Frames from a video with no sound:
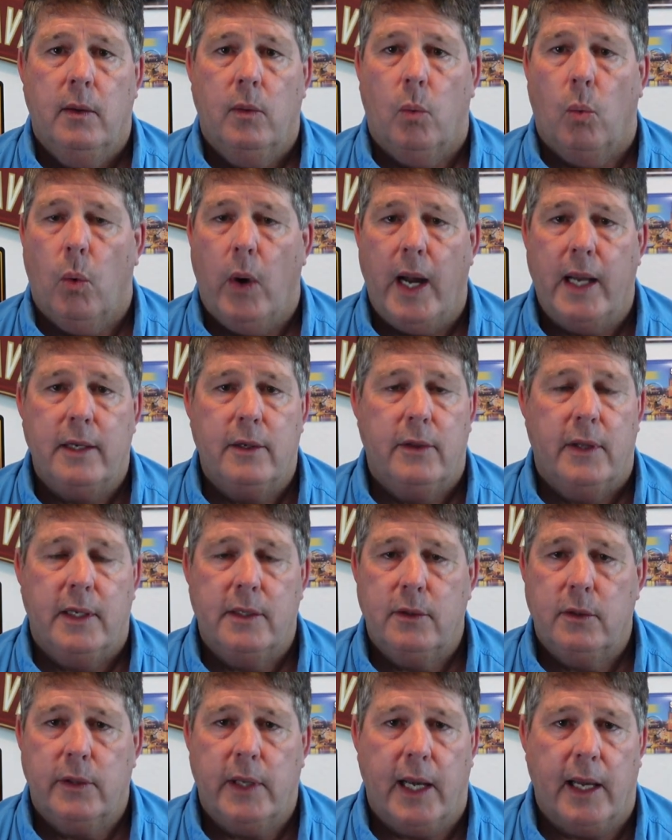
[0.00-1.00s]
Why do they
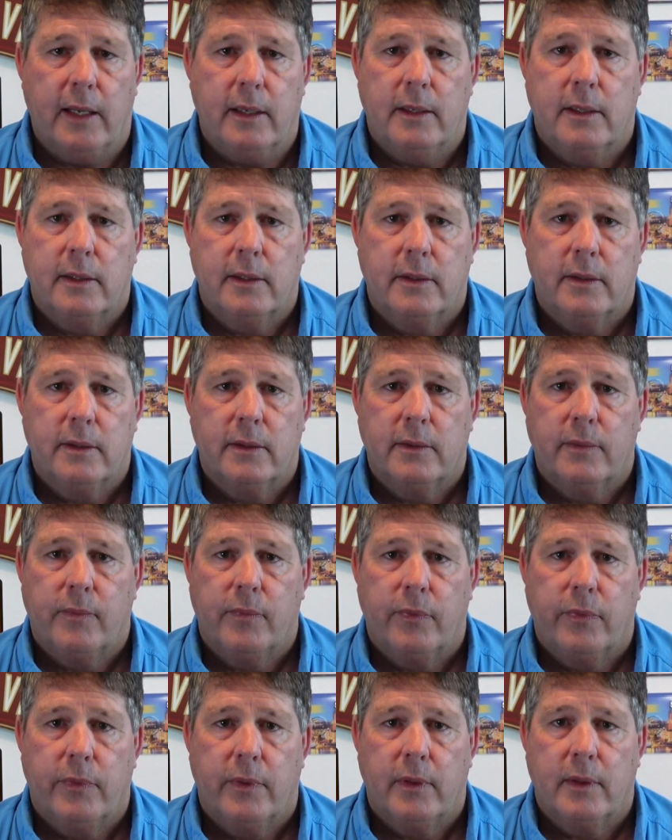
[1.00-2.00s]
do that?
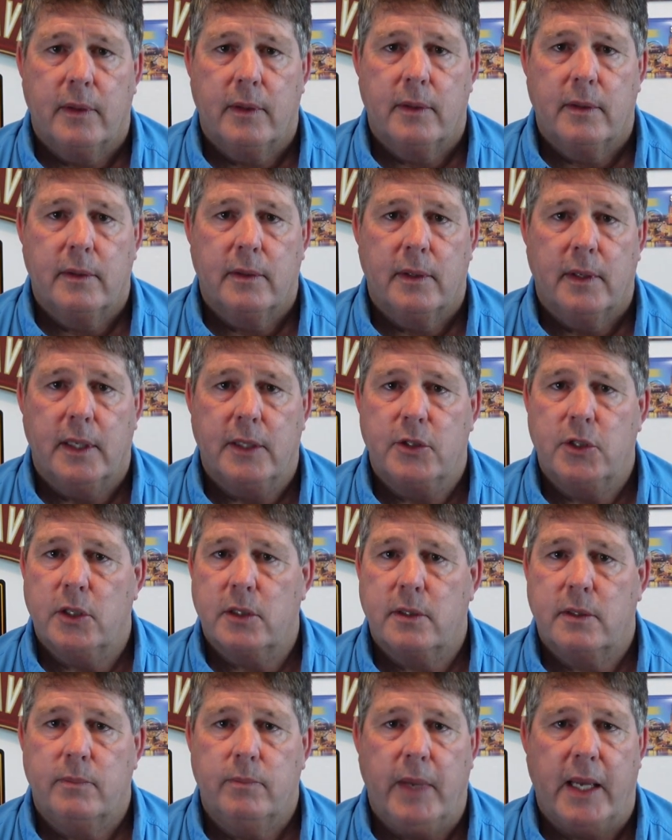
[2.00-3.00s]
It
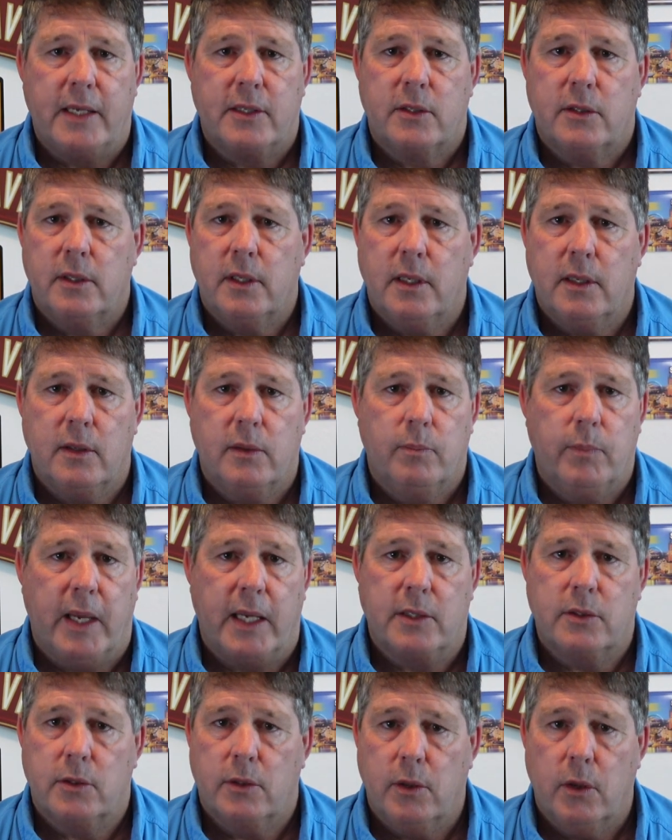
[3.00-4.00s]
just makes
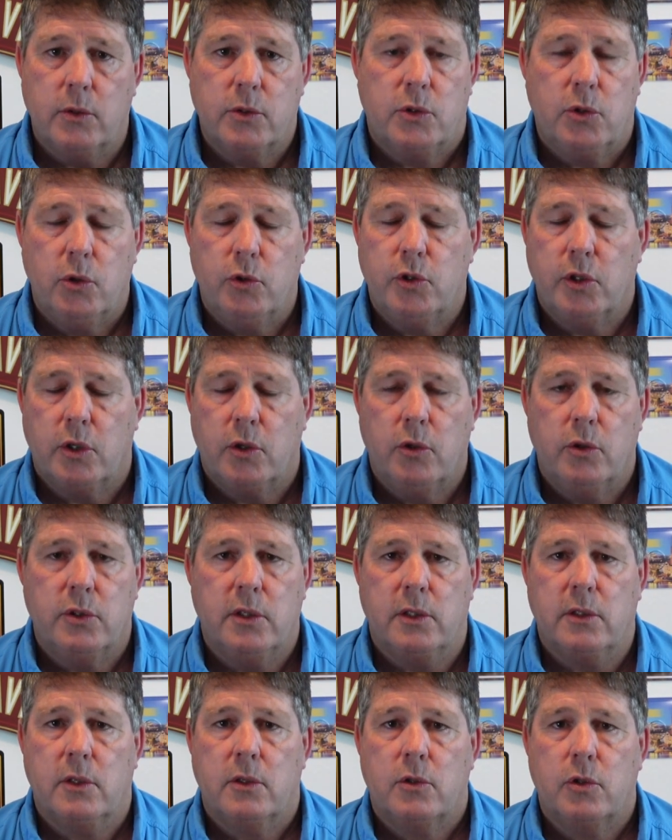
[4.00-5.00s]
those 2
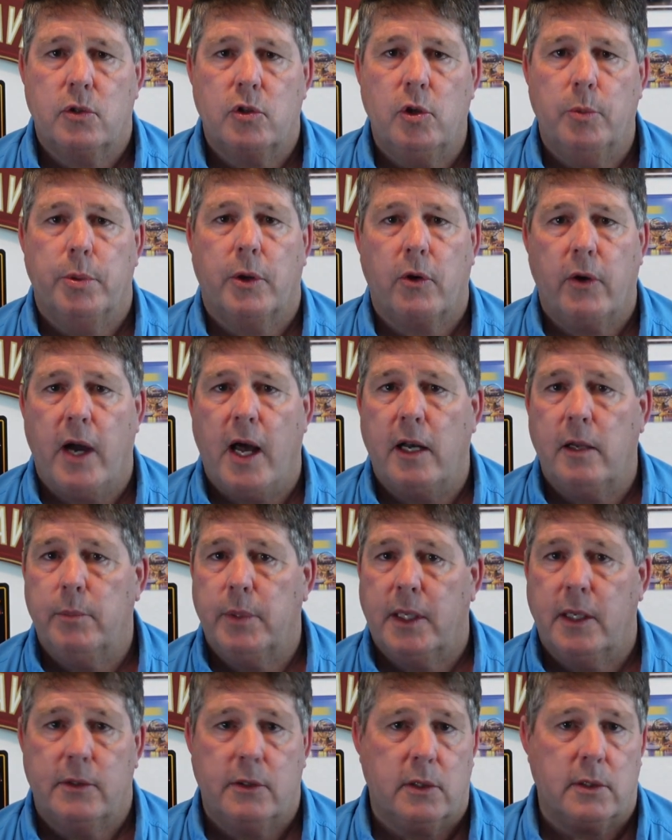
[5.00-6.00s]
jacuzzis super crowded
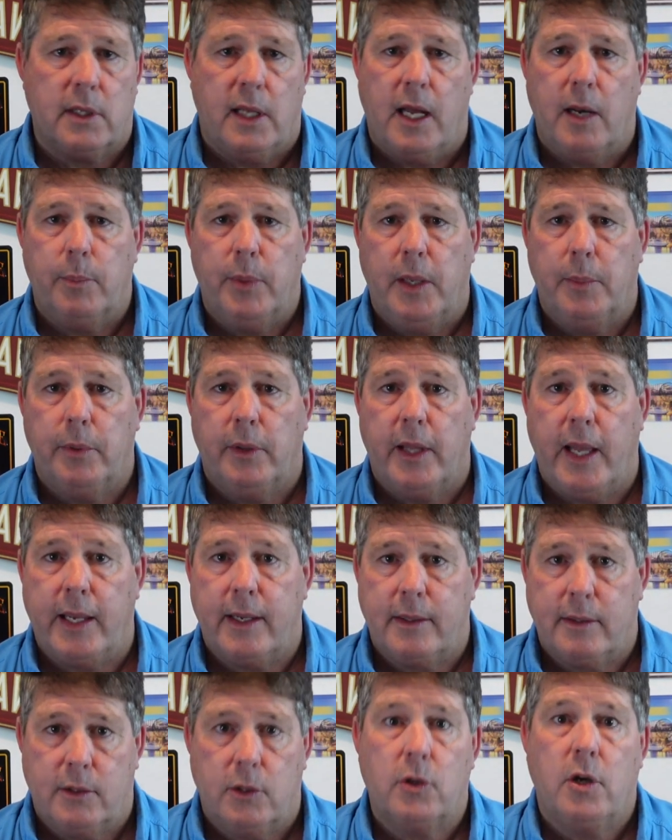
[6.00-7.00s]
because there's a lot of people
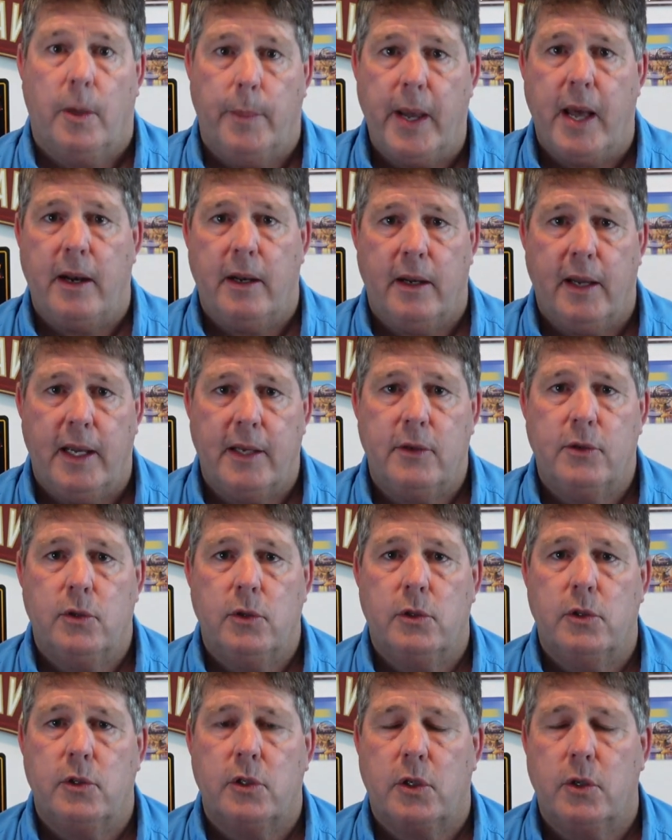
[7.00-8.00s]
like to come out at night and
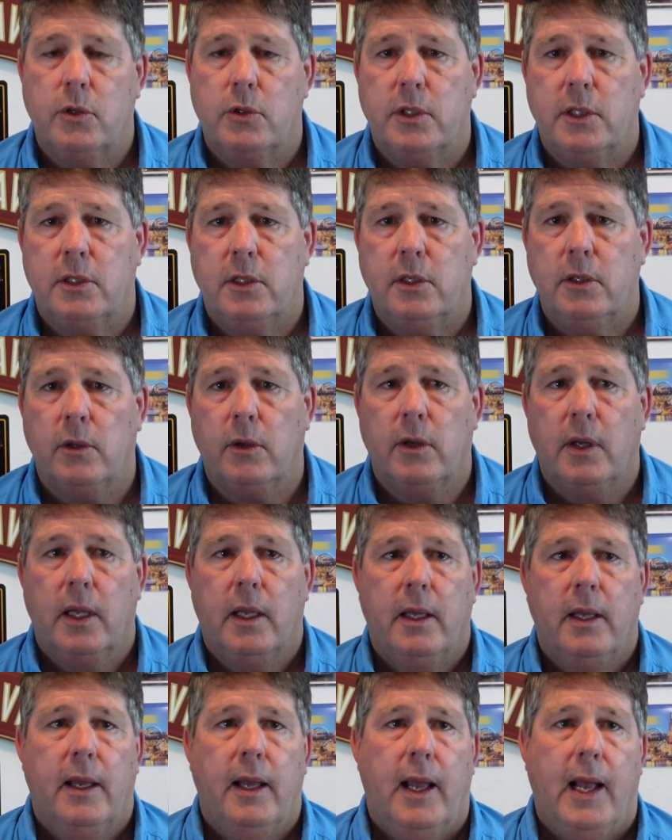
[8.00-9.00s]
do the jacuzzi too.
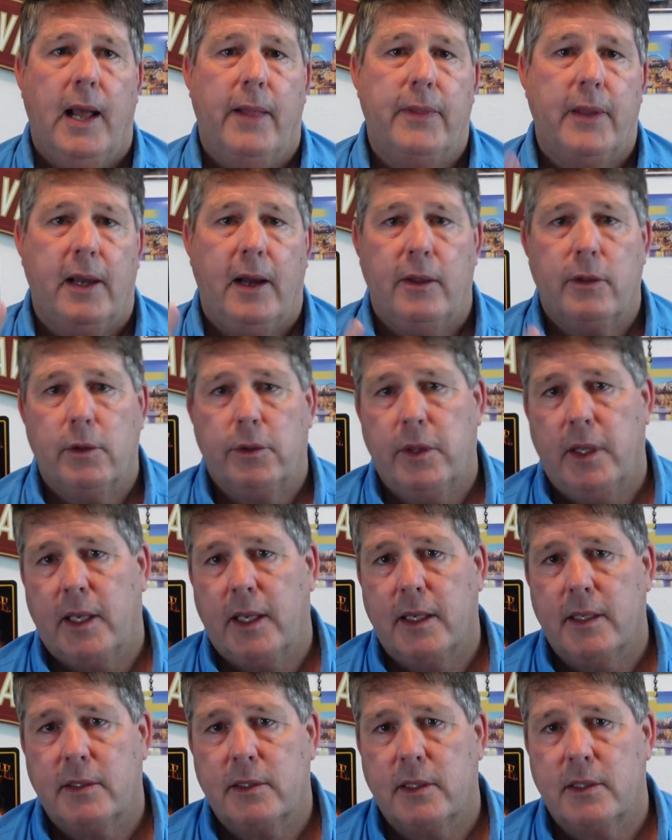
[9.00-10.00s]
And the other thing
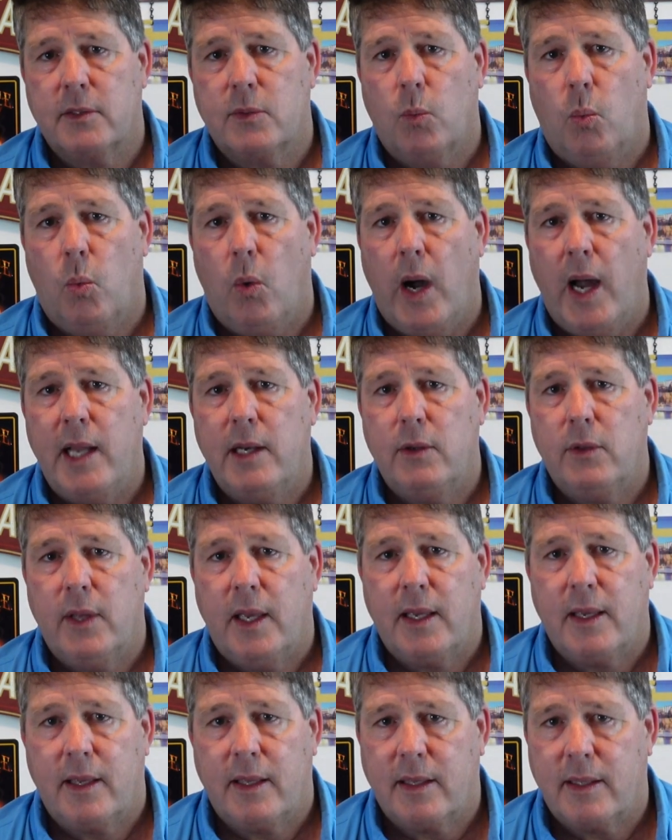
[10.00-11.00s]
is why do
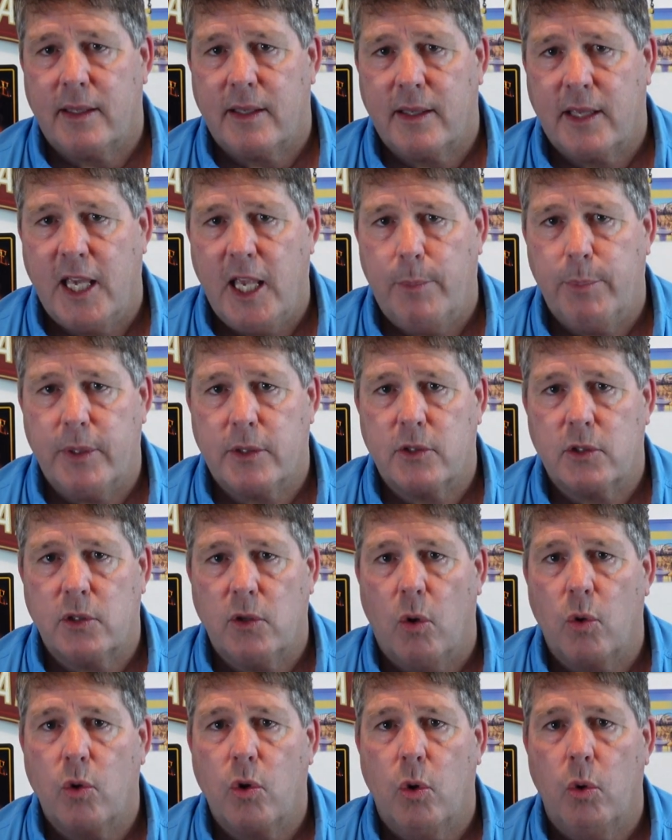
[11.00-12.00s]
they keep it
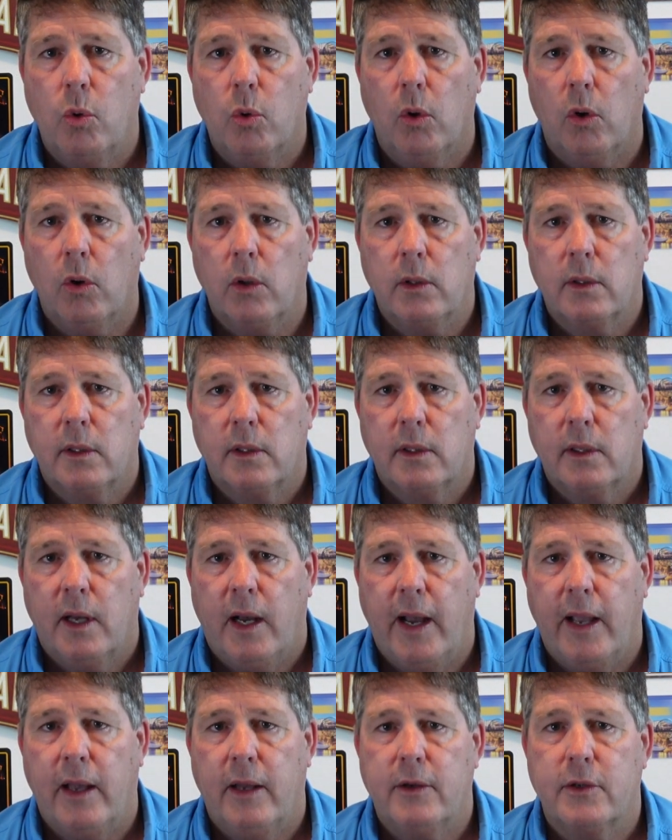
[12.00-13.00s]
so cool?
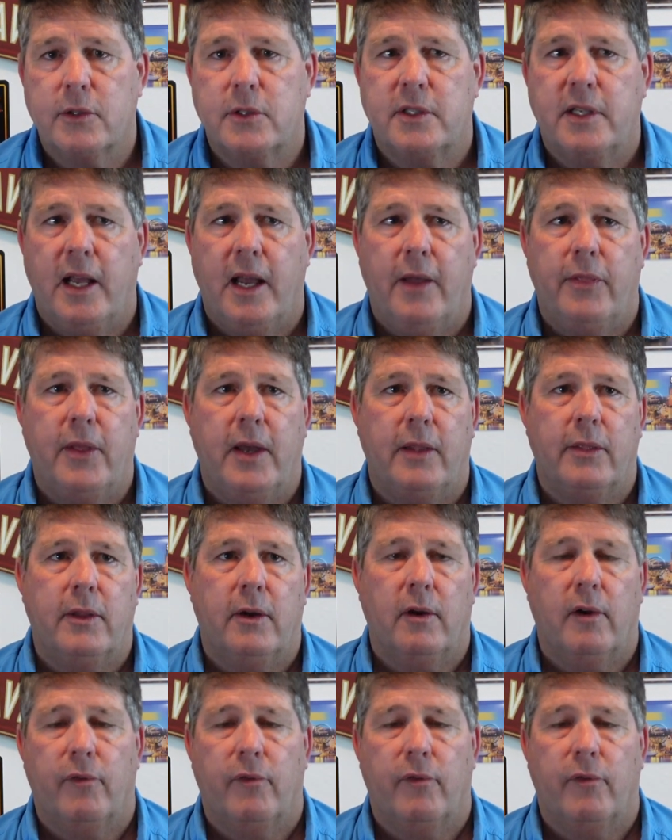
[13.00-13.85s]
I understand that they're